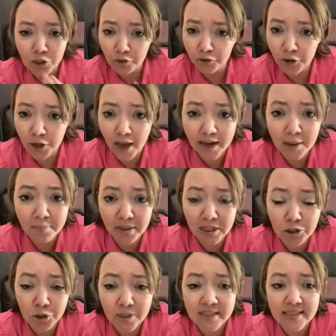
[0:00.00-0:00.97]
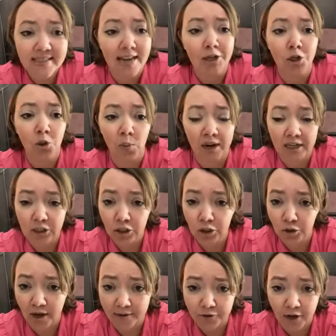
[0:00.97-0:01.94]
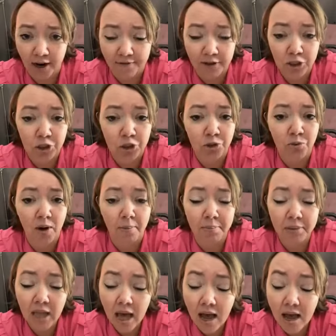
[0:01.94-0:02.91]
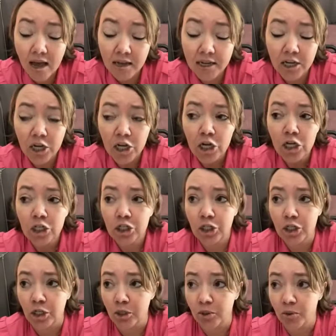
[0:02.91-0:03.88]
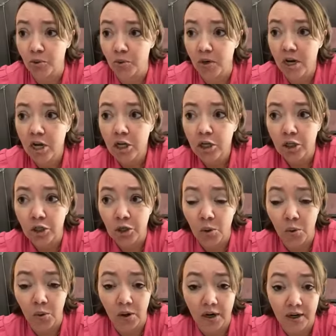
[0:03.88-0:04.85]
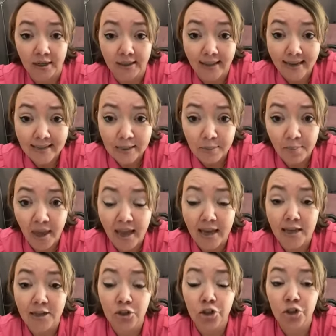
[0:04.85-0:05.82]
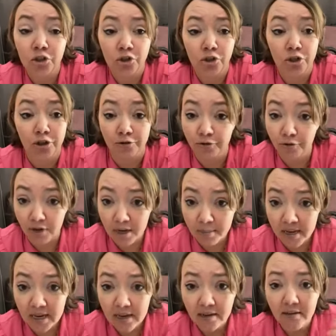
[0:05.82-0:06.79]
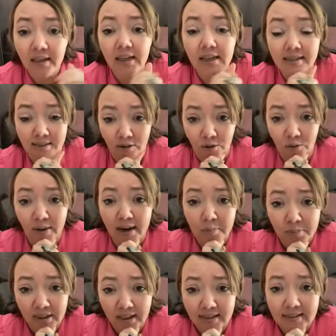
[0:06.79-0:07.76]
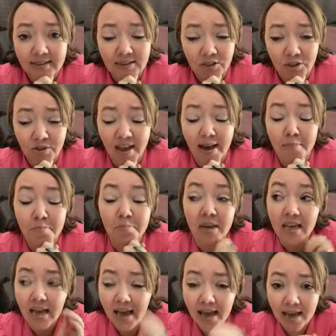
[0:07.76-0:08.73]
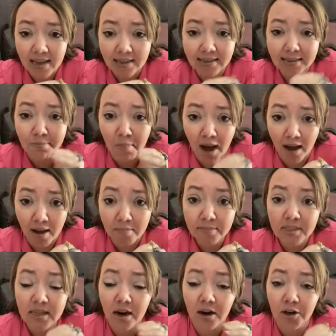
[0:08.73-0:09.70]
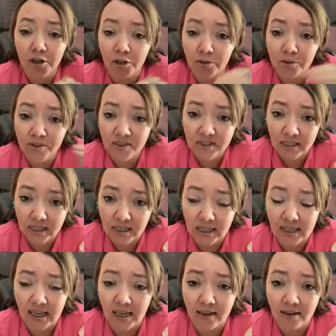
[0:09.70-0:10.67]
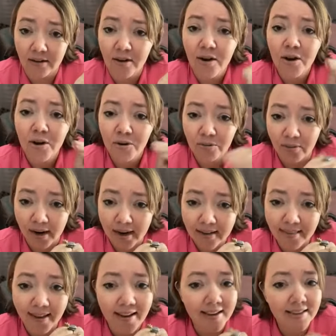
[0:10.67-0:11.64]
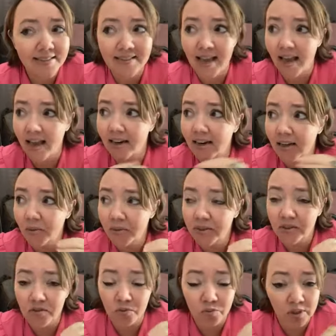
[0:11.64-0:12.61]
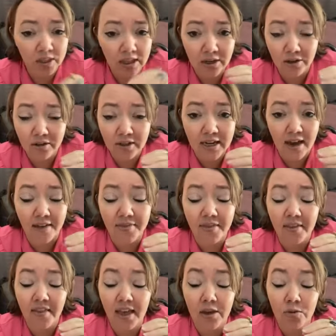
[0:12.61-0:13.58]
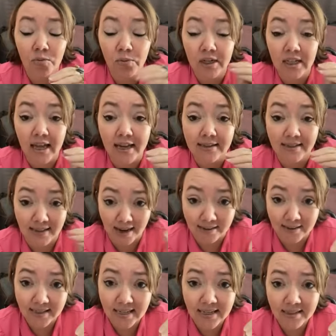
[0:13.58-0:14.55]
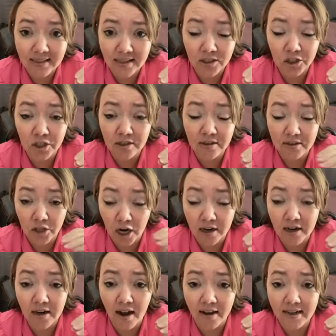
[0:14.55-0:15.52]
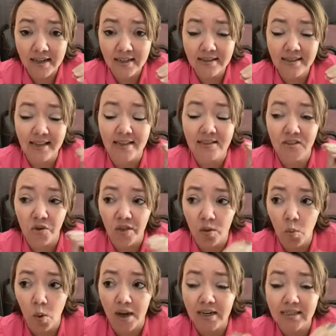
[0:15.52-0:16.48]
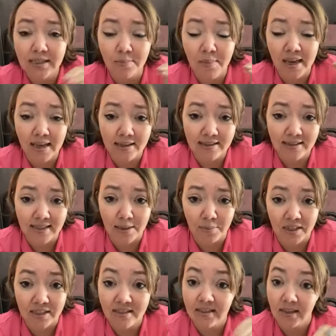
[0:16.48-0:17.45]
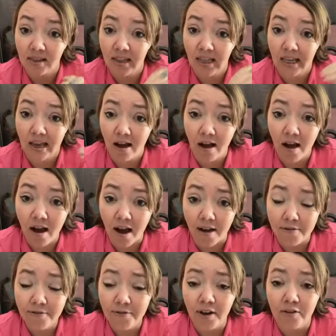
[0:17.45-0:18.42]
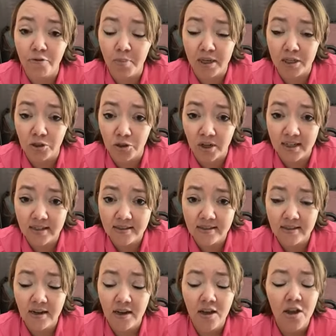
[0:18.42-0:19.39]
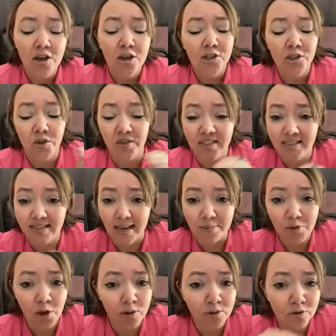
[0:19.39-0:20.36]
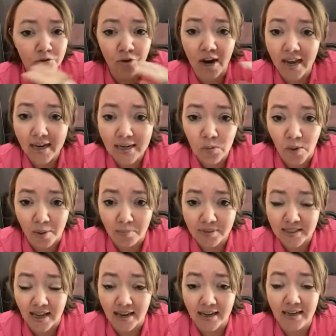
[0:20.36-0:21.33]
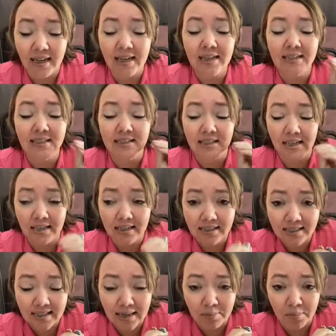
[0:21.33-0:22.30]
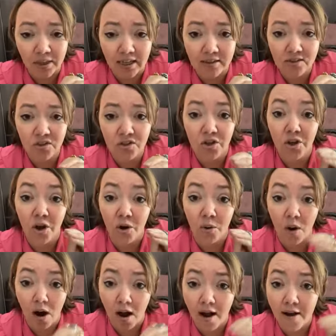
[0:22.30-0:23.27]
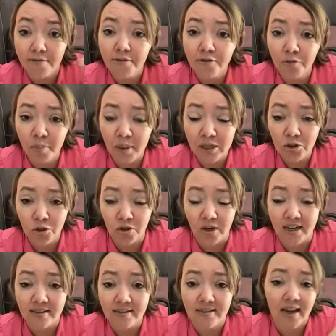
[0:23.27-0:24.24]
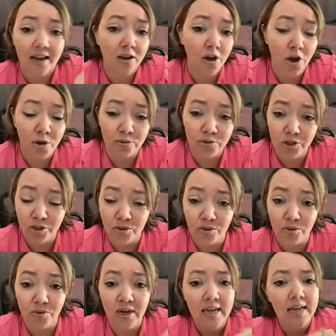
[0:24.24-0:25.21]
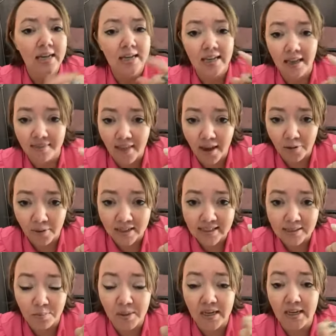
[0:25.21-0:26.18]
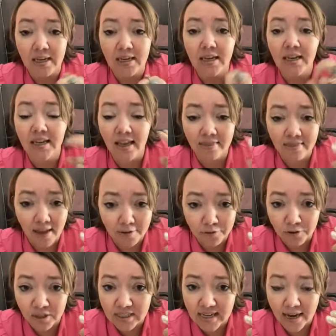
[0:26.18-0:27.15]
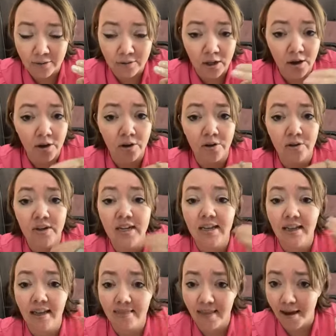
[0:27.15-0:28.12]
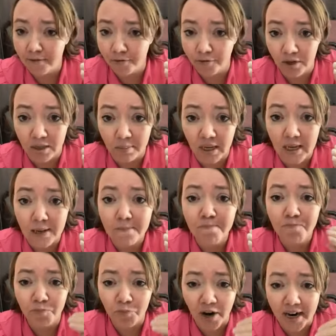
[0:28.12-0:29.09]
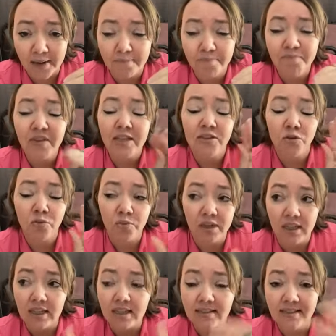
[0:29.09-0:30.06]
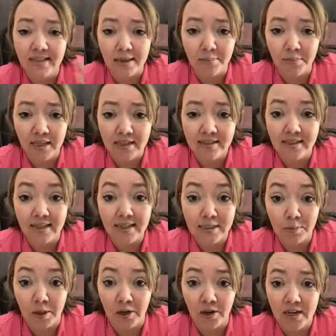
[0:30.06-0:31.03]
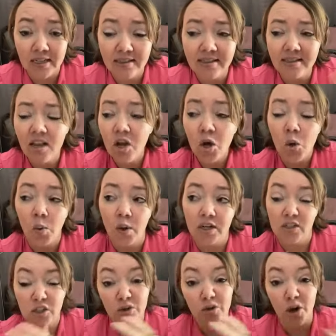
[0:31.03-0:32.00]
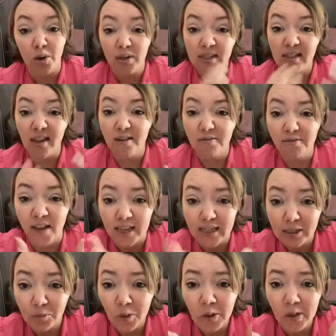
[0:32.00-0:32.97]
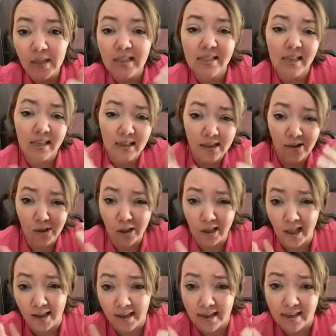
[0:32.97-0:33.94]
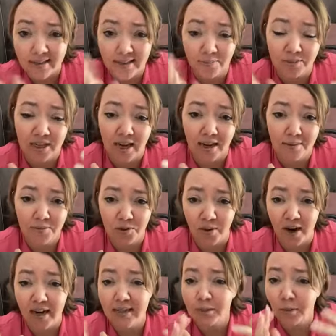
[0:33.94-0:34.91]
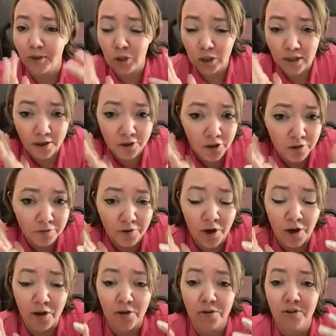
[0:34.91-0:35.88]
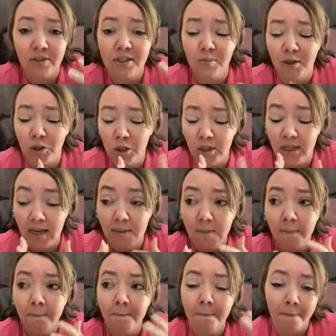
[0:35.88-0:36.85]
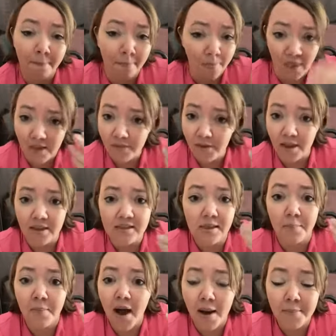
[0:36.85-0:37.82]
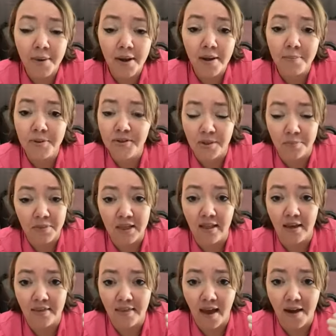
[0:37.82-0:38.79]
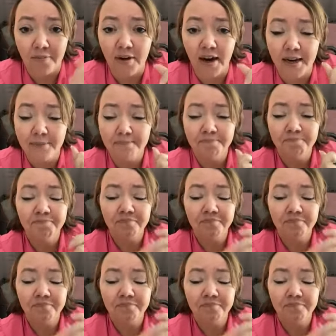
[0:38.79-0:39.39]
So if you're not on Pinterest and you're wanting to drive traffic to a blog, to your landing page, to your freebie, it is a great place to do that, because moms are used to clicking, right? Like I said, it was really early on that they realized Etsy is their target audience, and so they wanted to make it seamless to click off of Pinterest. So the same goes for any website. It is seamless to go off of Pinterest and go to get that recipe, get that free download, get that freebie, right? It's a really seamless experience. Whereas you notice on Facebook, it's a little clunky sometimes, right? Especially on your phone, especially if it is a pop-up or something like that, right?